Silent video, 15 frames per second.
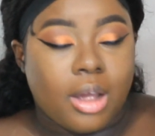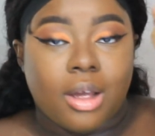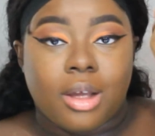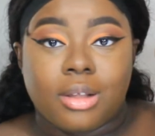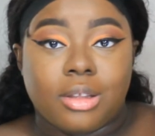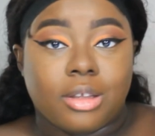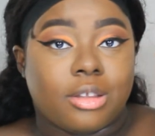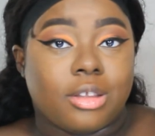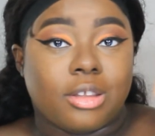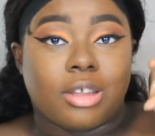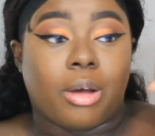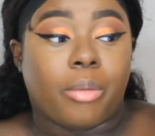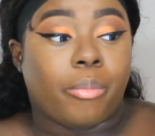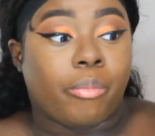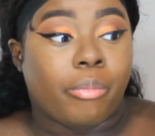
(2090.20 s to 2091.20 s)
This is
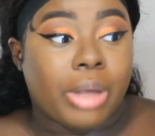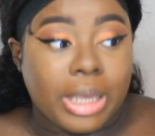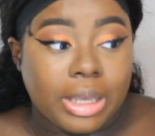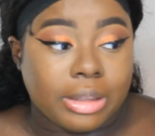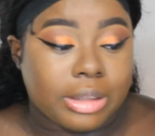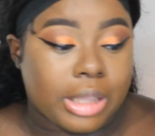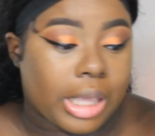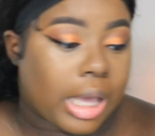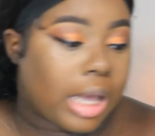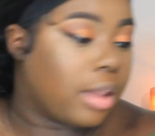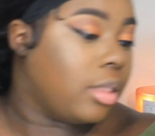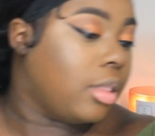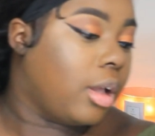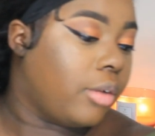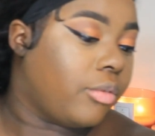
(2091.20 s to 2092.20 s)
amazing. I
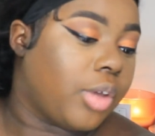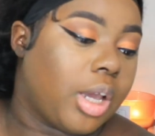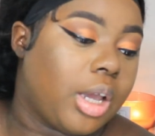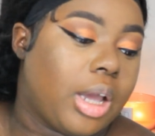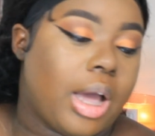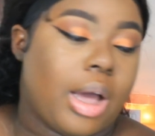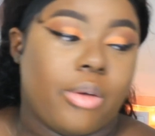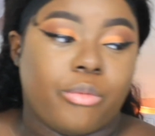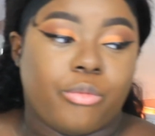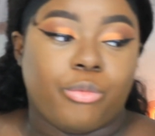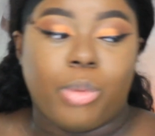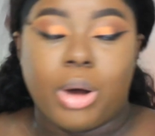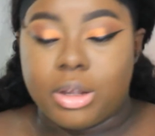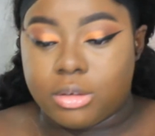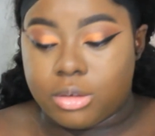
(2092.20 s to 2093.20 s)
love it. I've
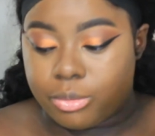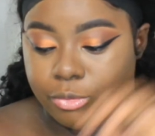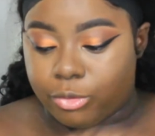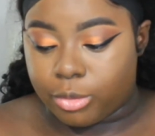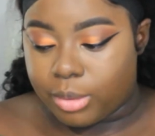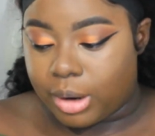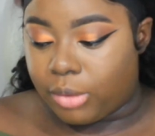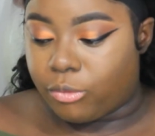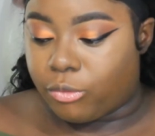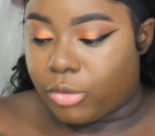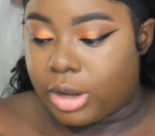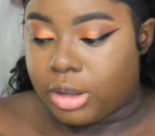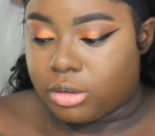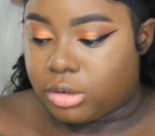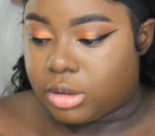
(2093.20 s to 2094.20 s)
bought some for my
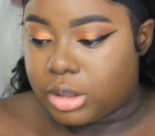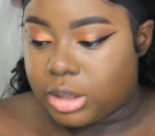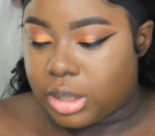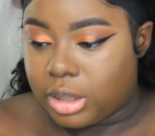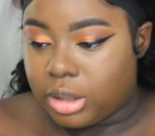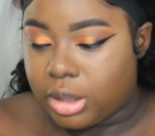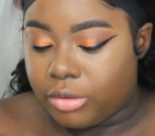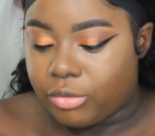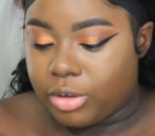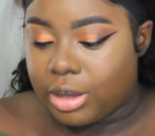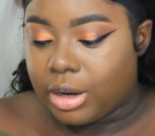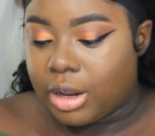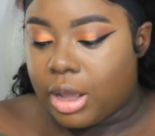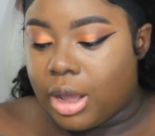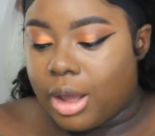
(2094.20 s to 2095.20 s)
friends and they love it.
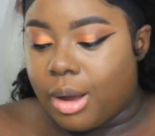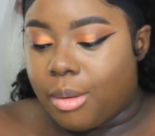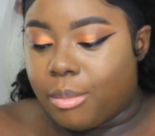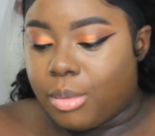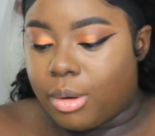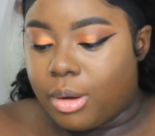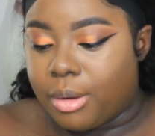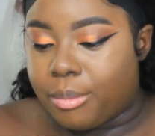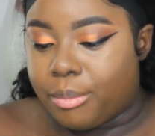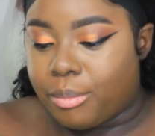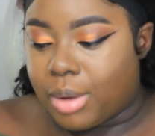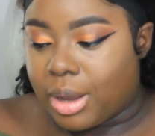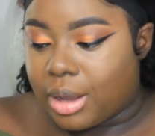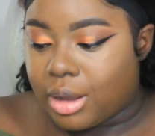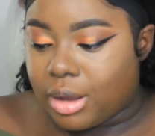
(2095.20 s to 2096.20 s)
But
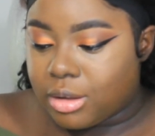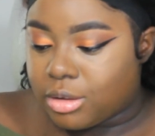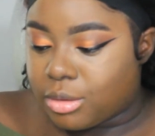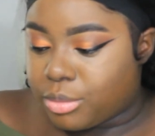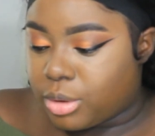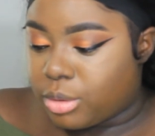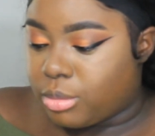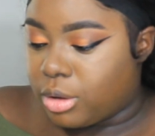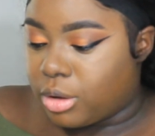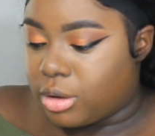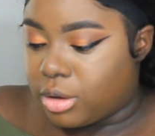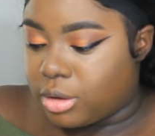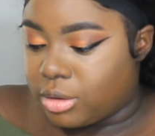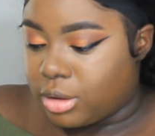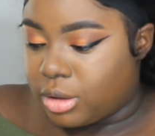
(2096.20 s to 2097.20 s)
my cousin put me
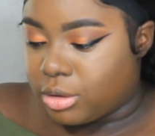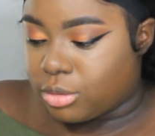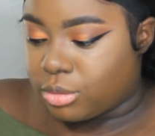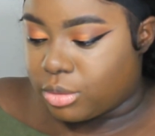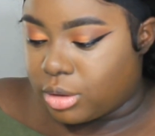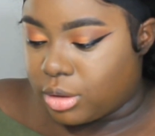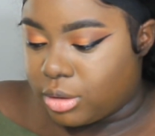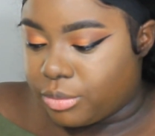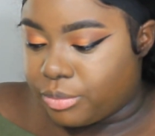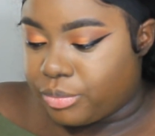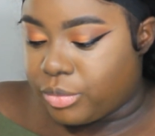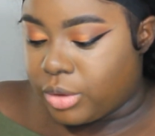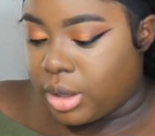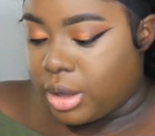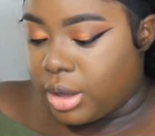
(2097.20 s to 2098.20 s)
on this one,
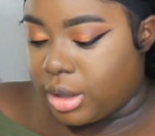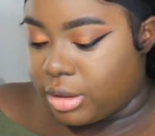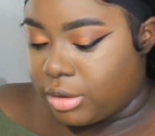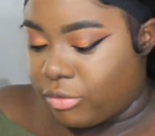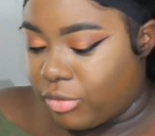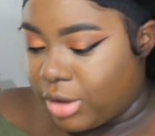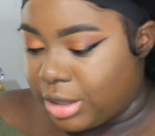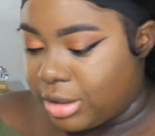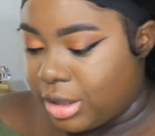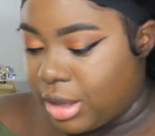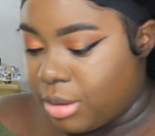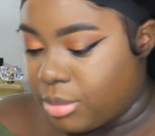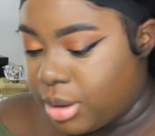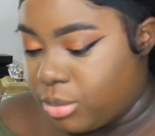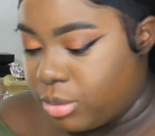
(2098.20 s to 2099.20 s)
and the fact they
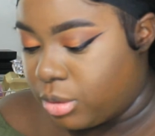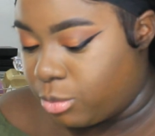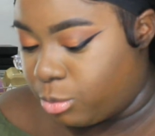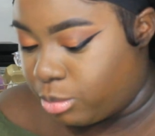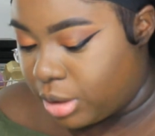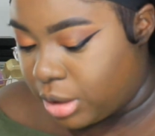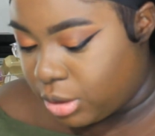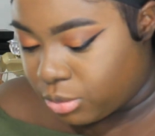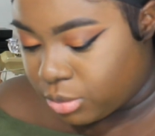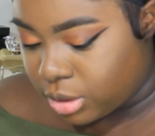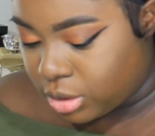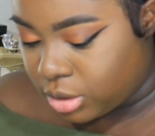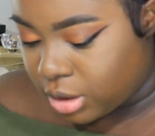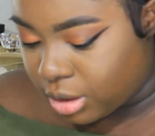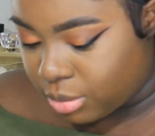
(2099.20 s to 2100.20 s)
came out with a mini
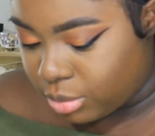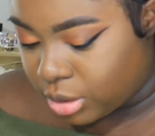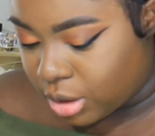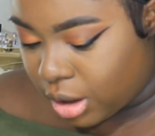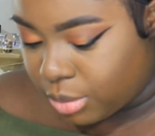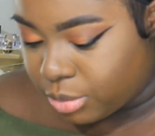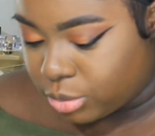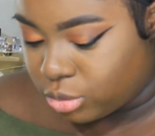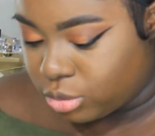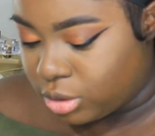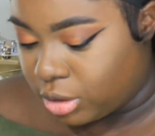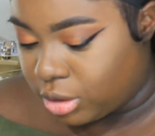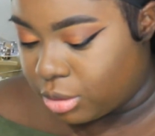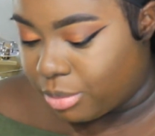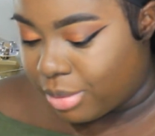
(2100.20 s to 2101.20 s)
one gave me the
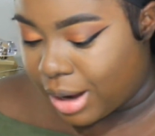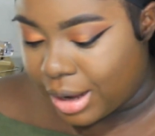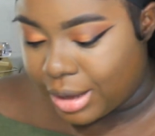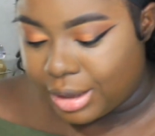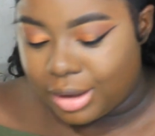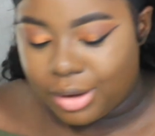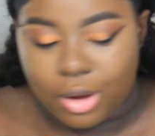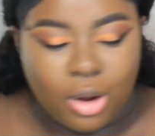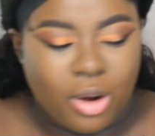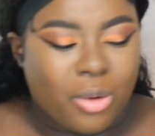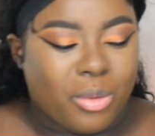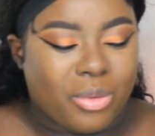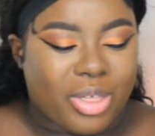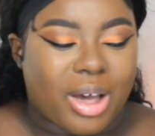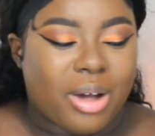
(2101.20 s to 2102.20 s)
opportunity to buy it
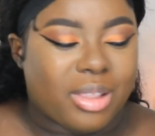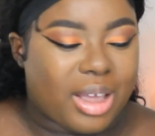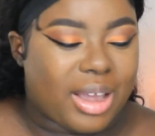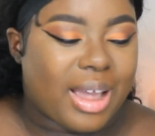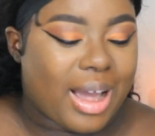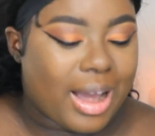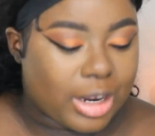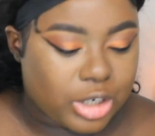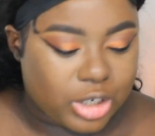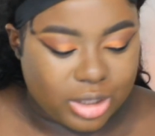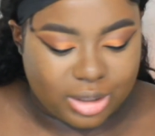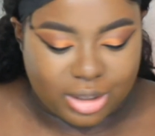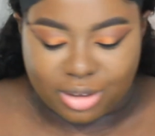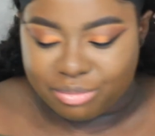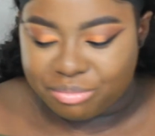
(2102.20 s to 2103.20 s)
without like
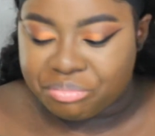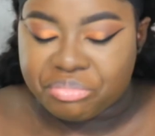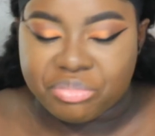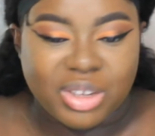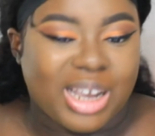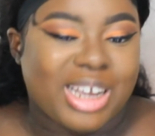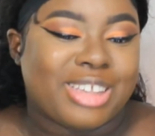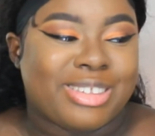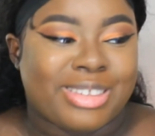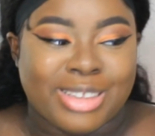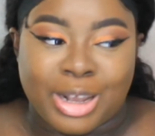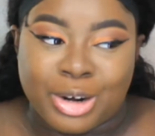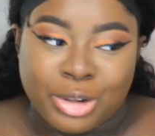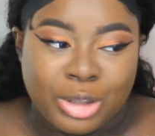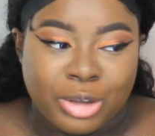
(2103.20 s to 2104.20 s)
actually
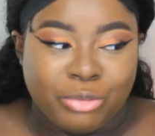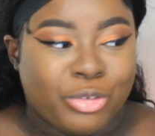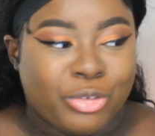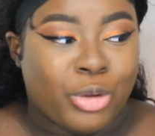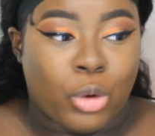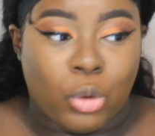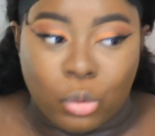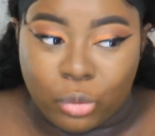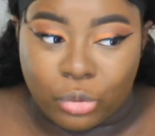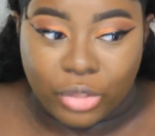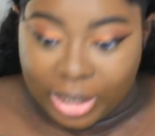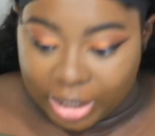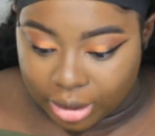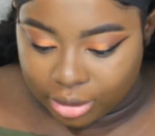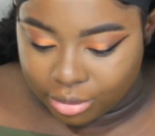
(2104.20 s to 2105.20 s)
settling whole
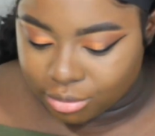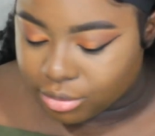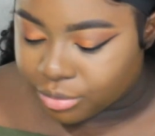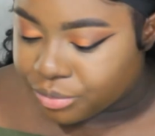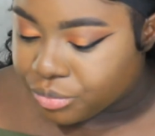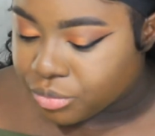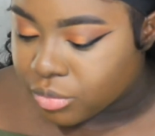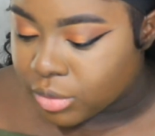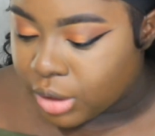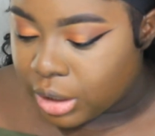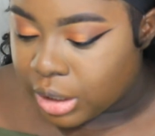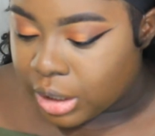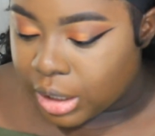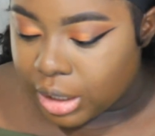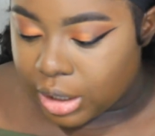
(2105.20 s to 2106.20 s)
thing.
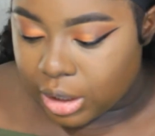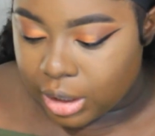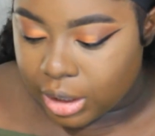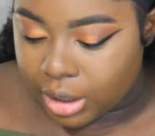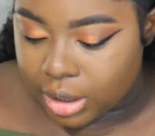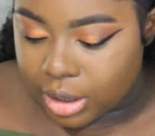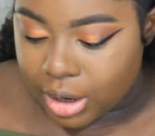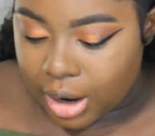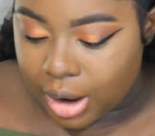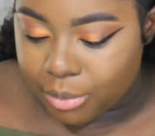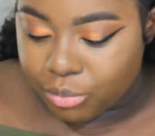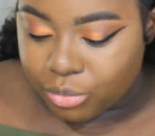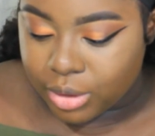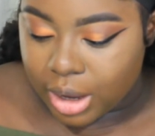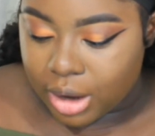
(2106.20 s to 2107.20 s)
And
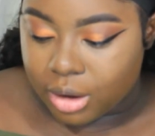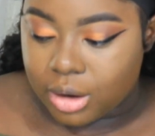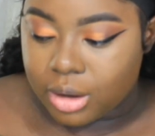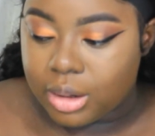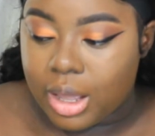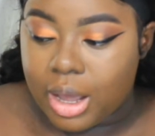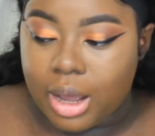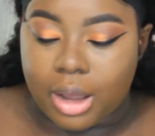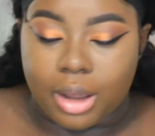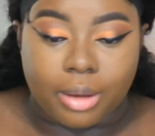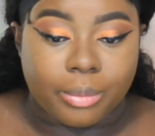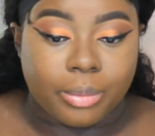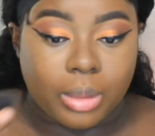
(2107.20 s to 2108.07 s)
I'm not gonna lie,